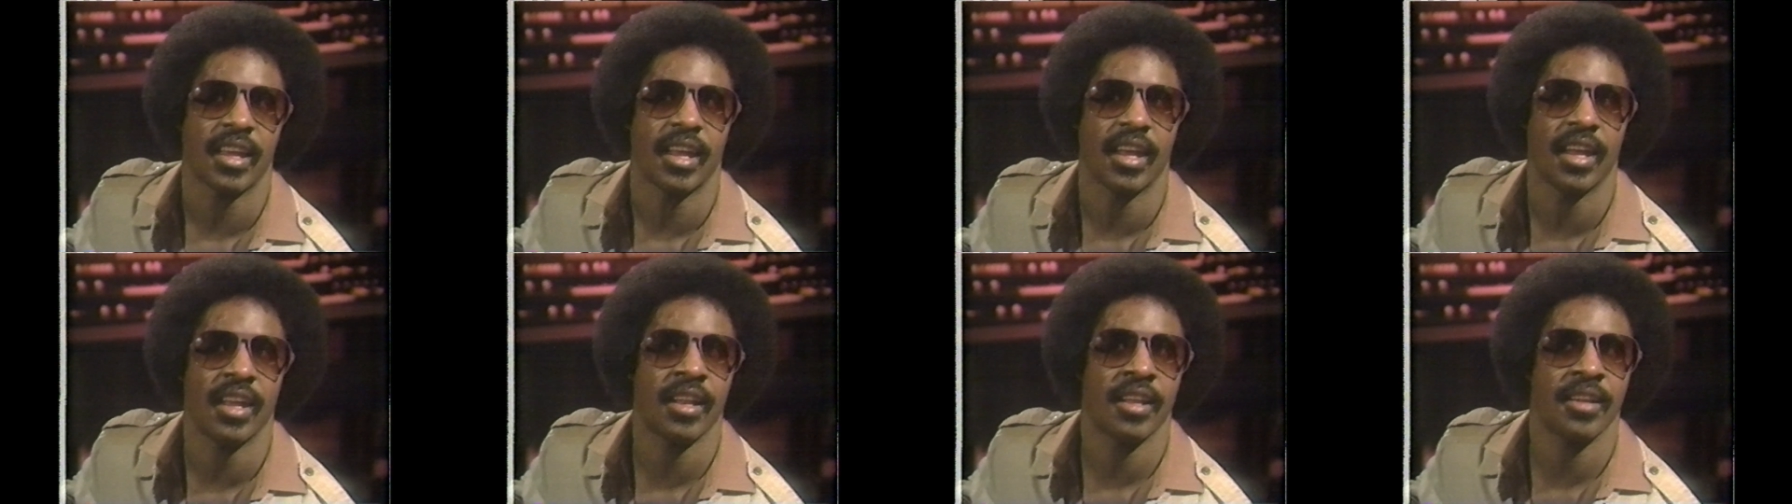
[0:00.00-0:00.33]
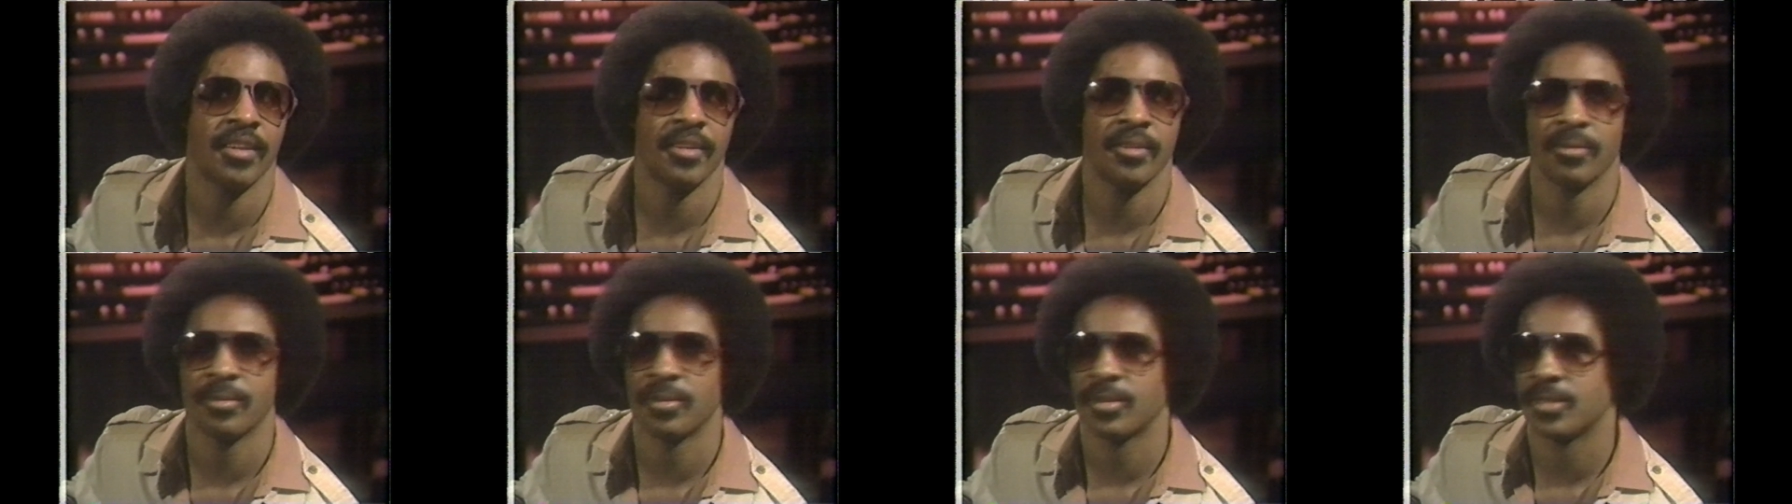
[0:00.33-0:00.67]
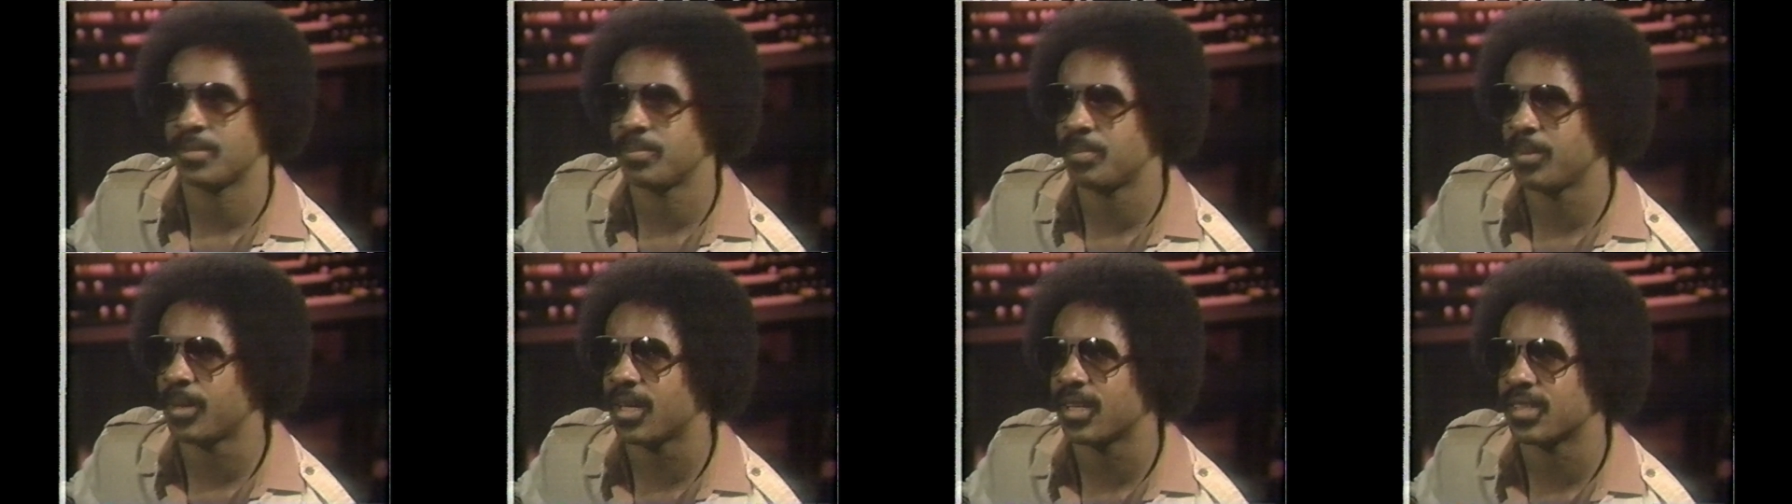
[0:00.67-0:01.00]
and I know
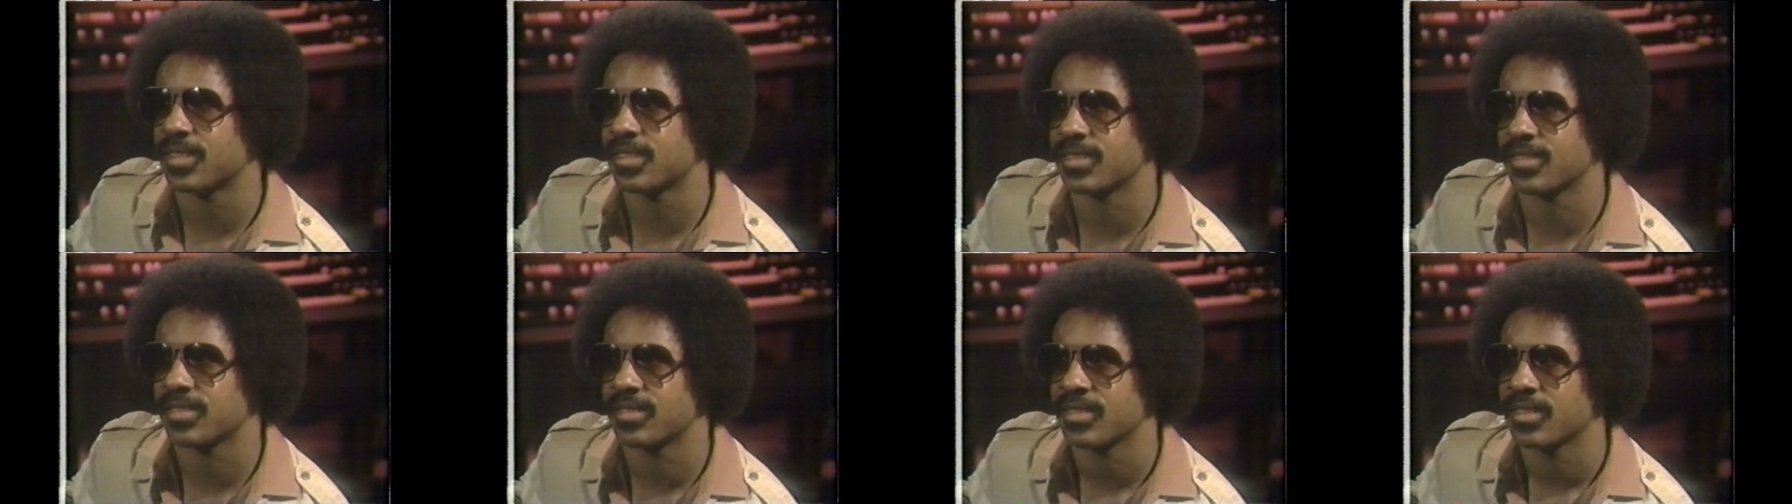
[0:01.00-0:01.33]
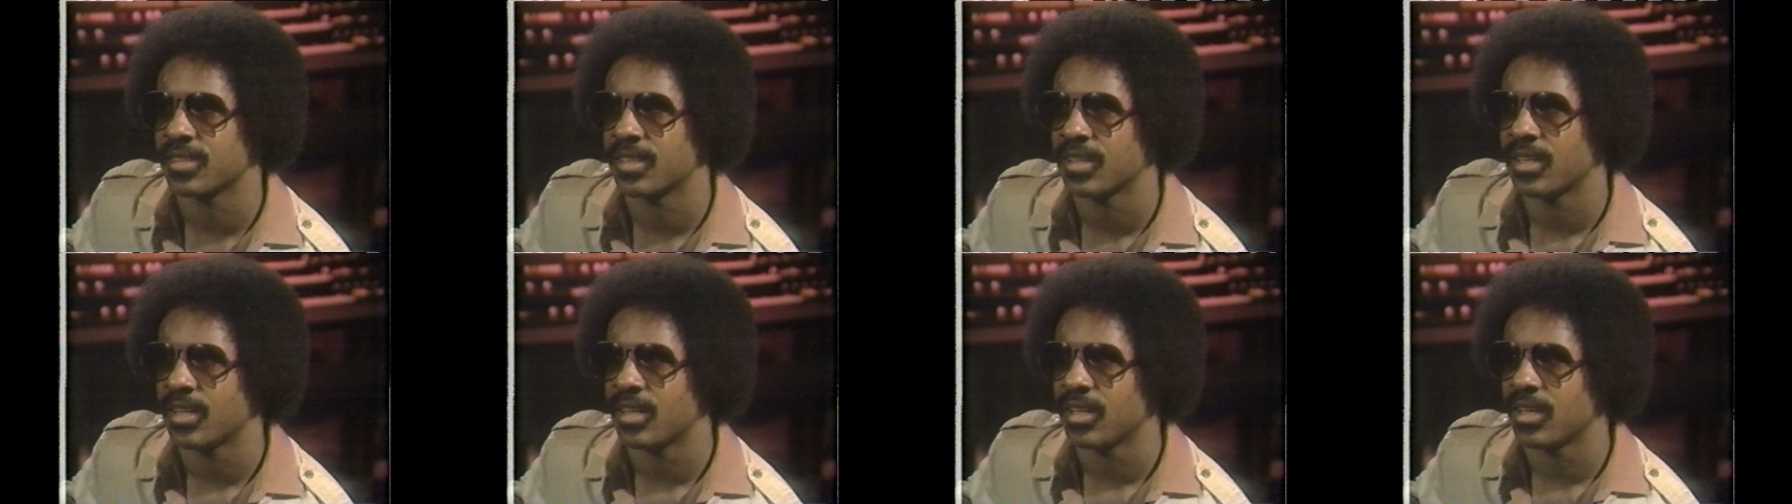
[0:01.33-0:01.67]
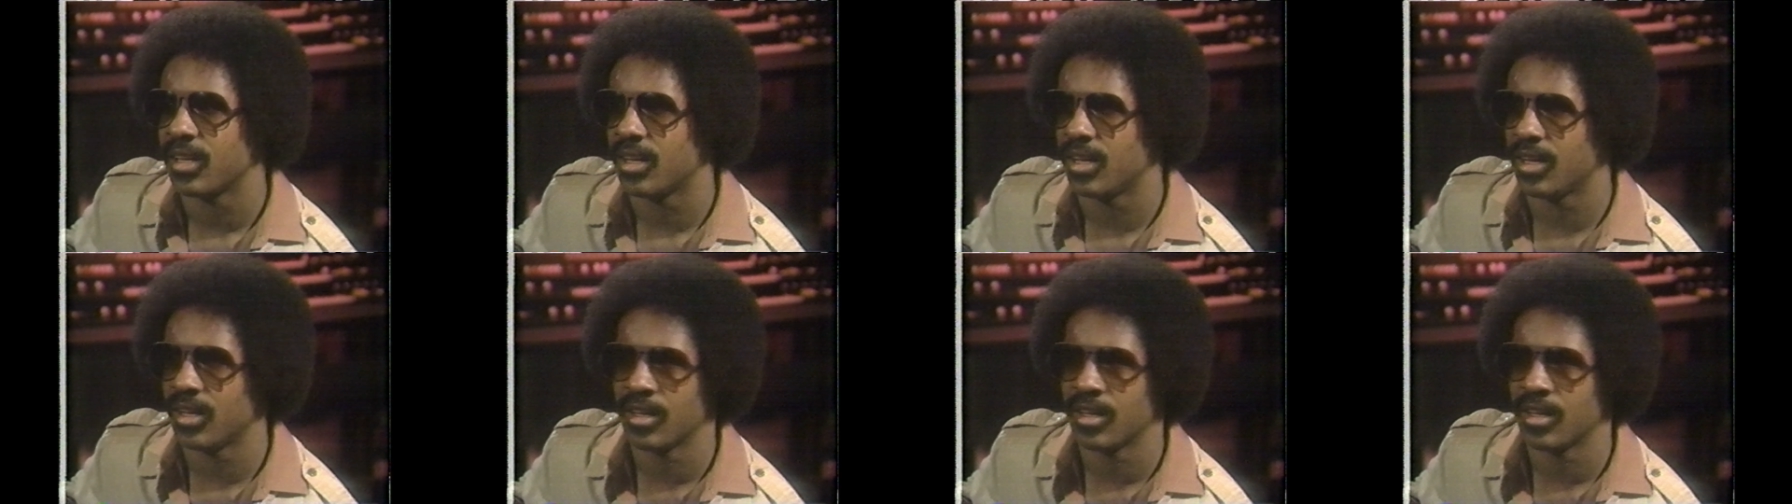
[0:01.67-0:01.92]
this best.